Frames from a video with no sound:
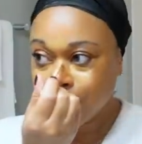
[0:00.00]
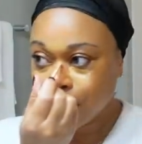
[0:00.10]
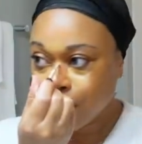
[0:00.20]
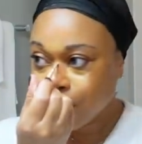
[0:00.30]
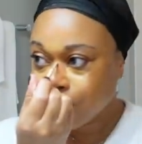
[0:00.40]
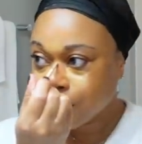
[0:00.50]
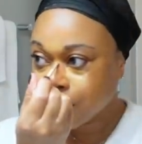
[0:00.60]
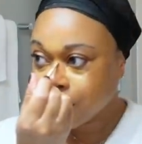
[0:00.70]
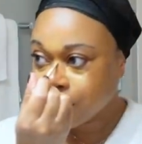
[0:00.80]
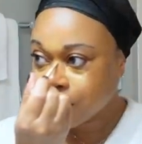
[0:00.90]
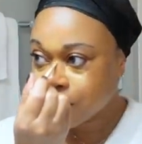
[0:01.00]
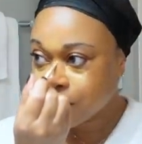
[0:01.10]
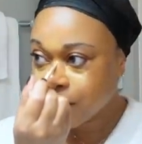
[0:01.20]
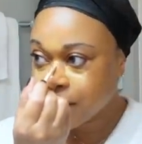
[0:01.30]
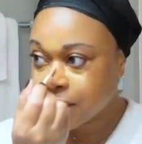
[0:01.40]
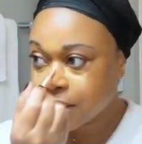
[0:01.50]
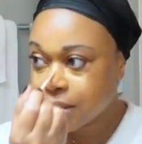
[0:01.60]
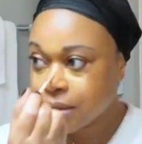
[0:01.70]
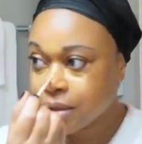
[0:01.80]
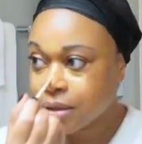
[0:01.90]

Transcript: you know different sweets,